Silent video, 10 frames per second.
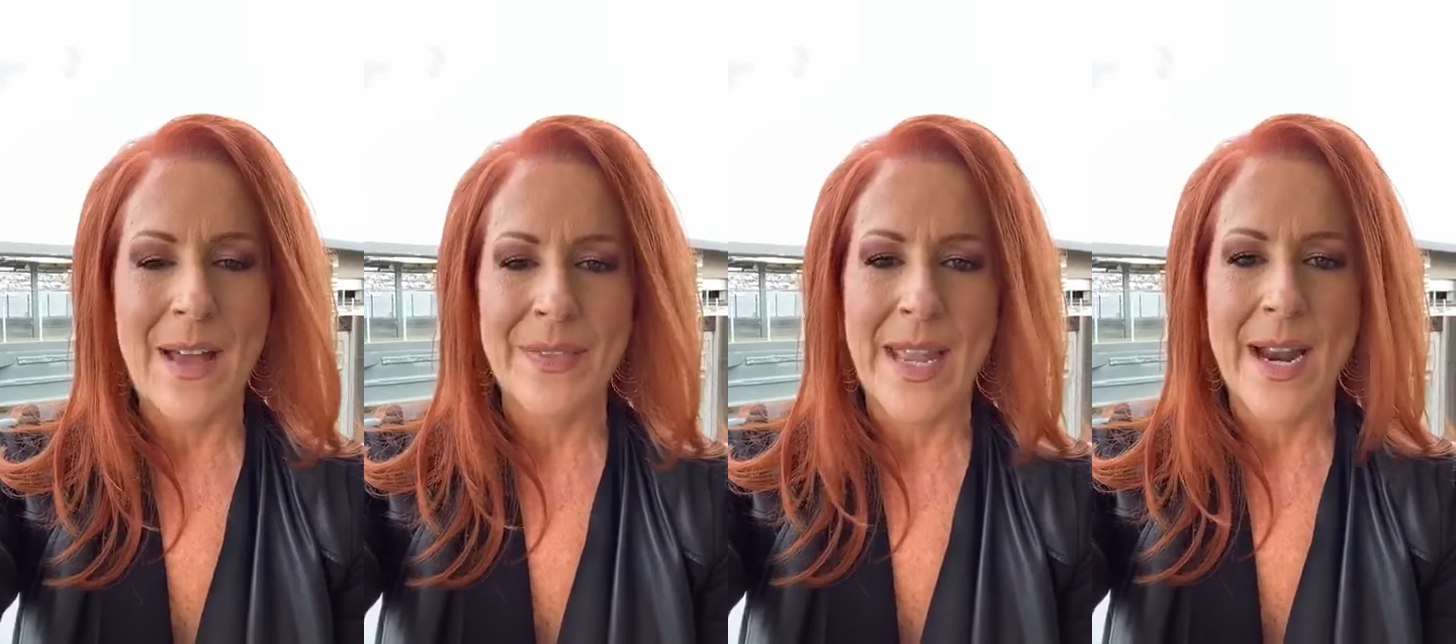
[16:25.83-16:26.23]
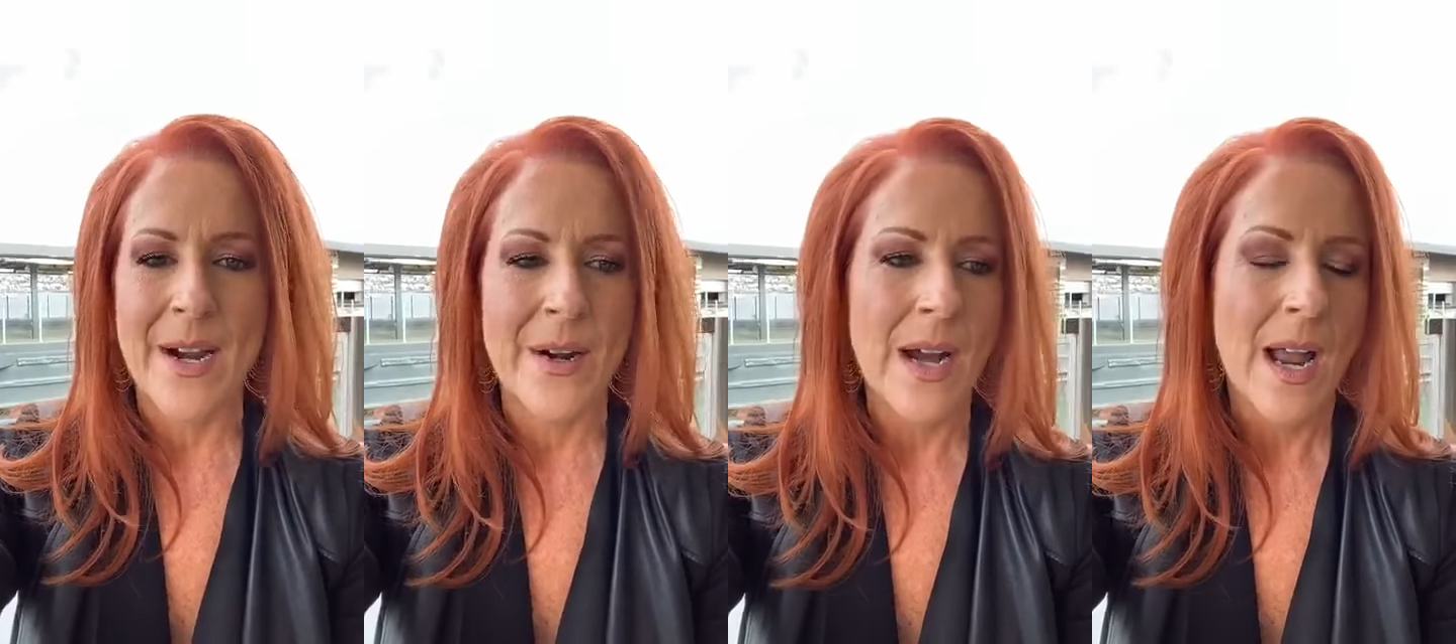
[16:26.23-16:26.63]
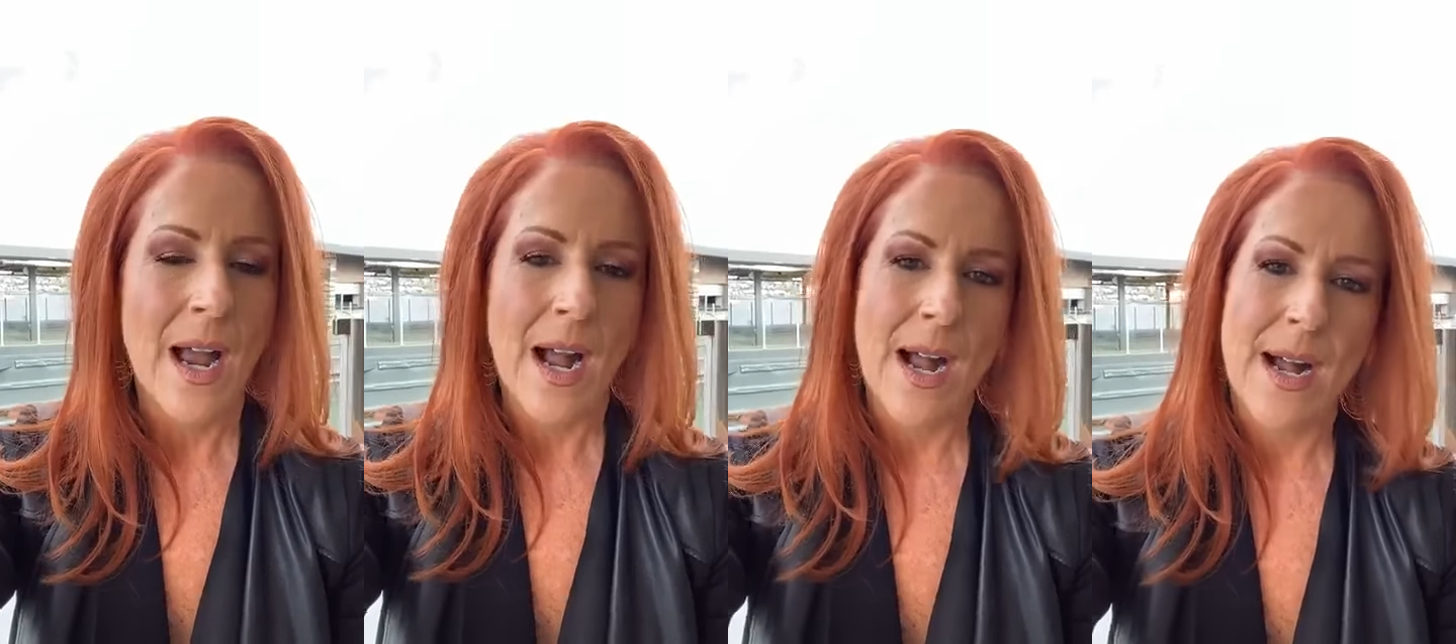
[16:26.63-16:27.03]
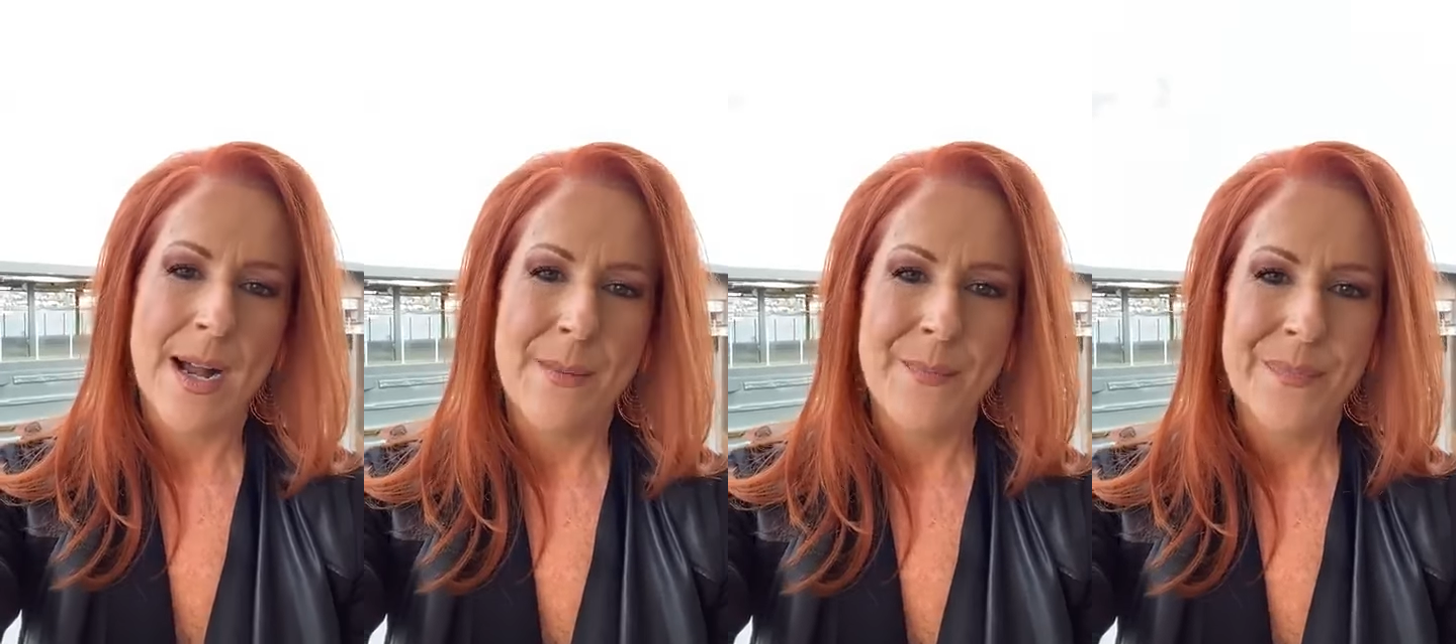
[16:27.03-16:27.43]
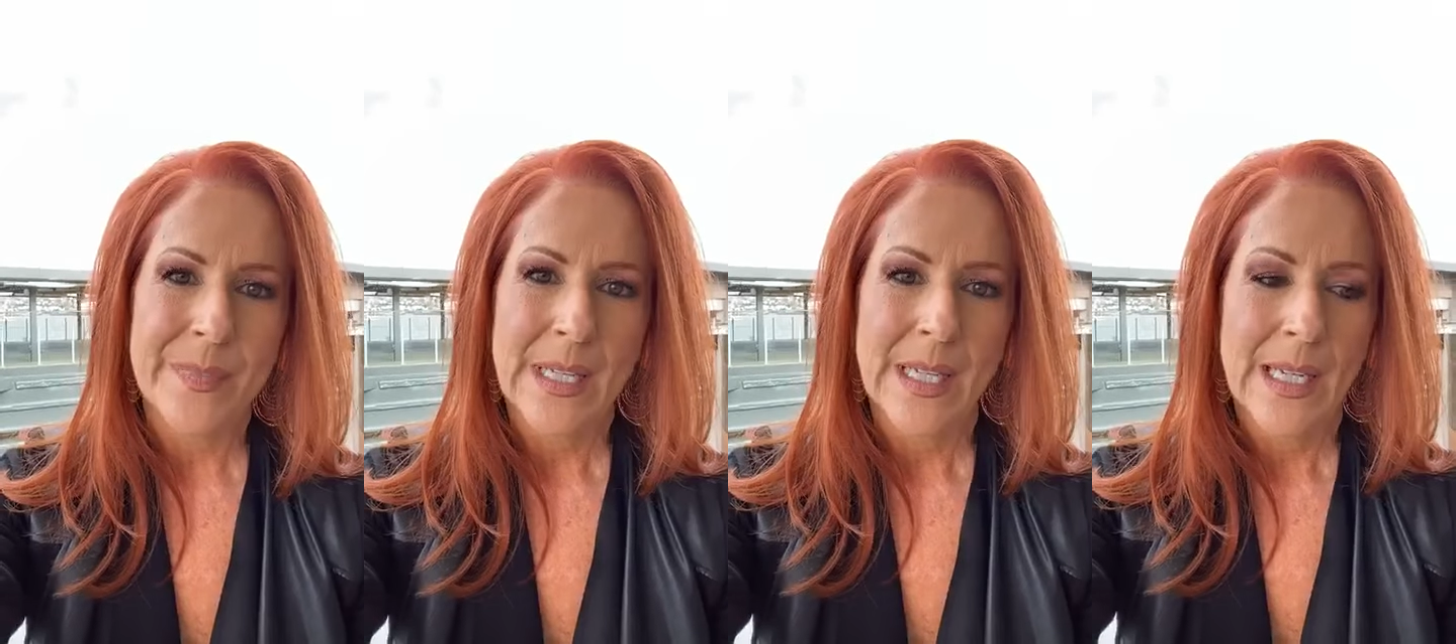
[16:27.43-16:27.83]
out there.
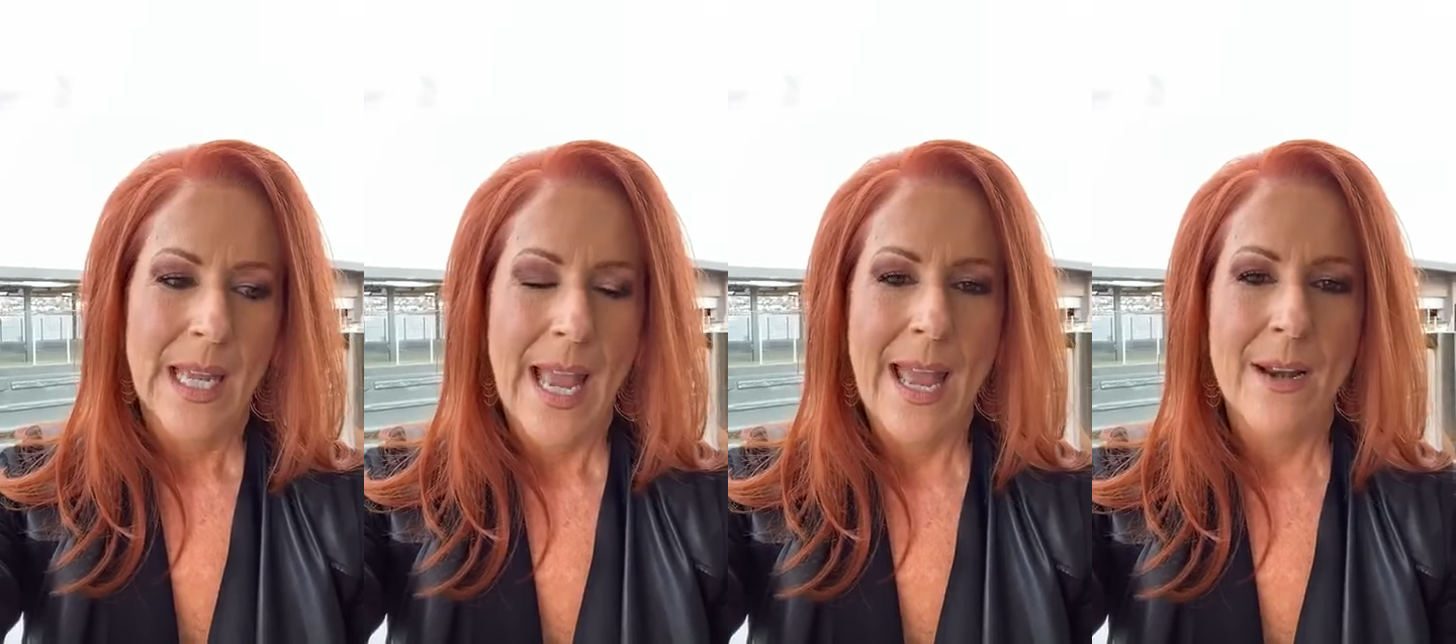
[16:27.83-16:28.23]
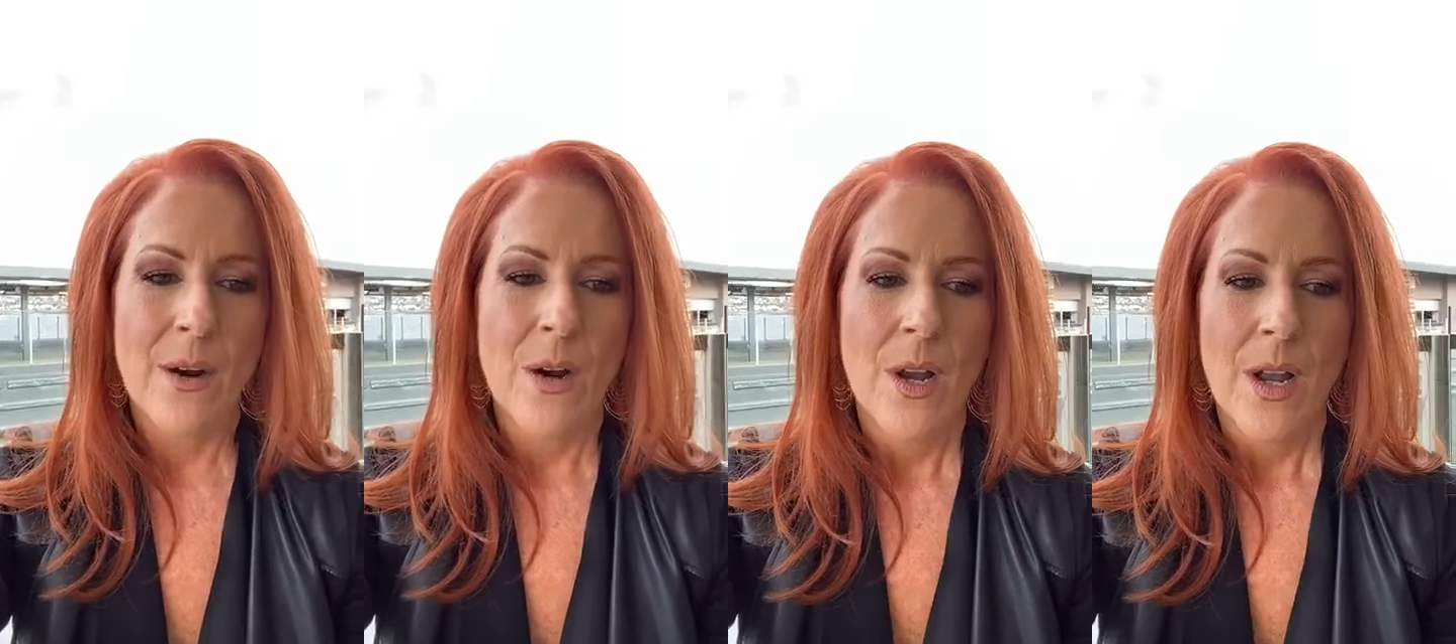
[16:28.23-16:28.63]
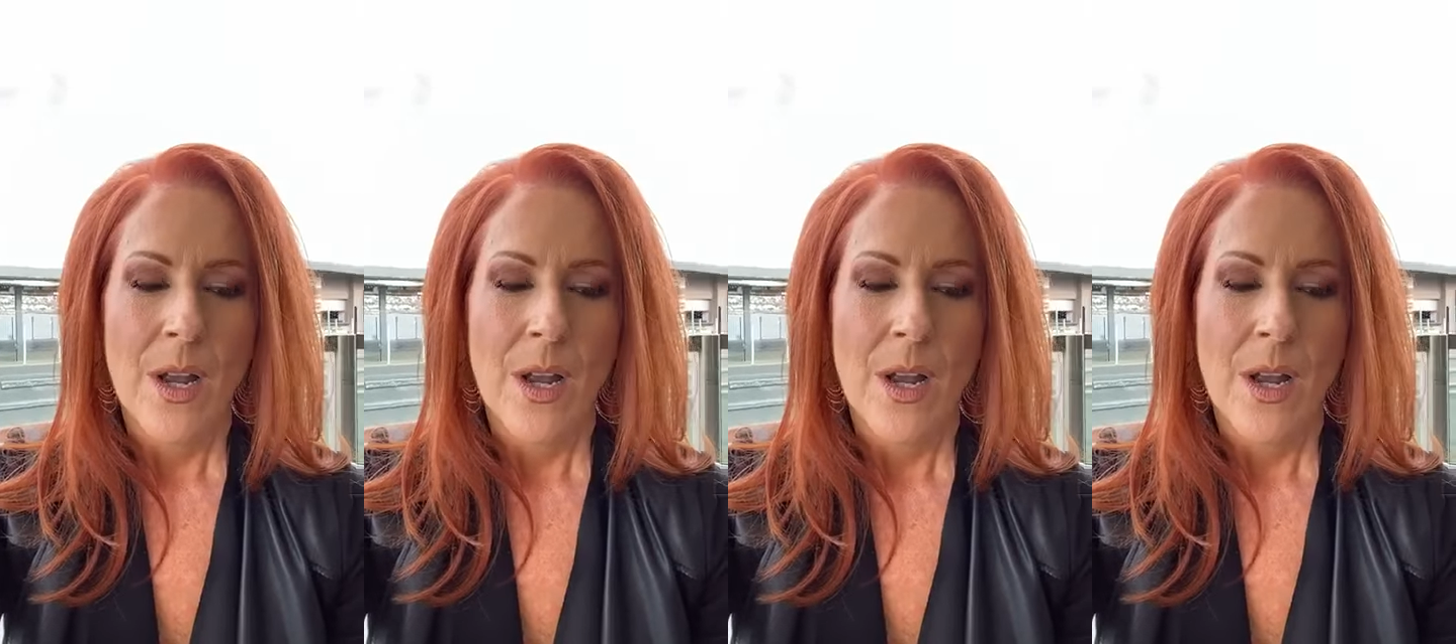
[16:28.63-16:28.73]
And